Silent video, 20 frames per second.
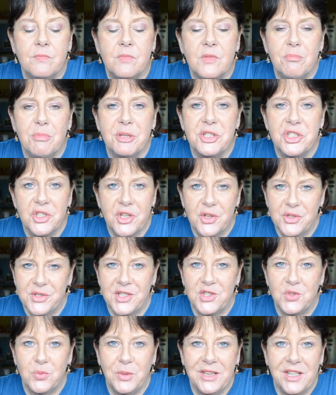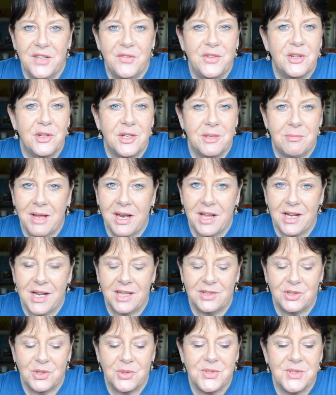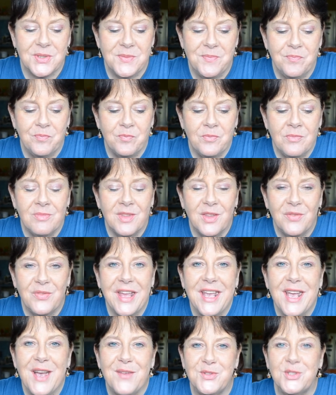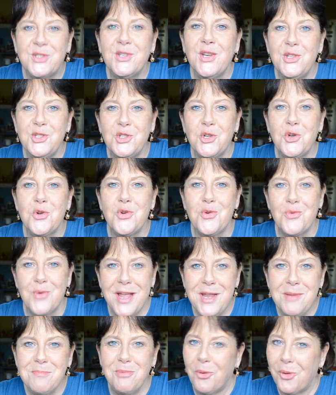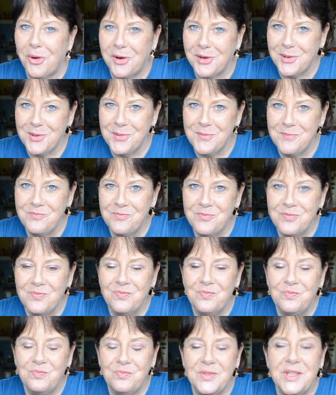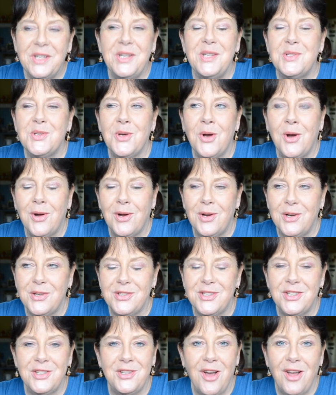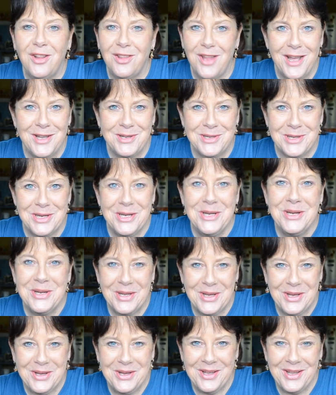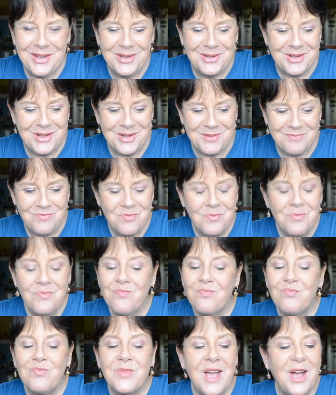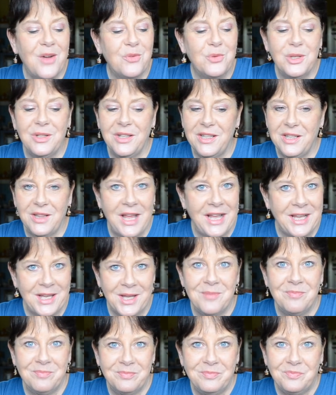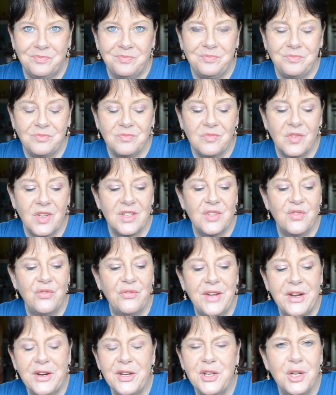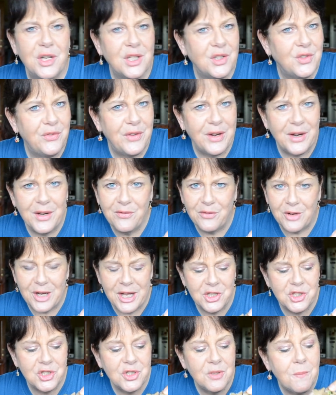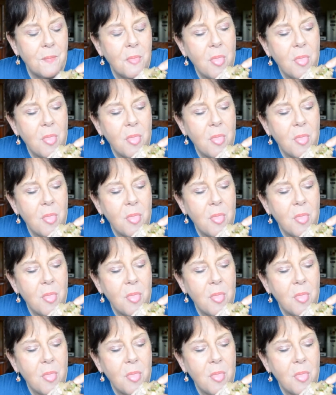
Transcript: But you know, since we live here in Malacatos, they have such great pork that it's hard to not like it. I really like it. It's very good, it's very fresh.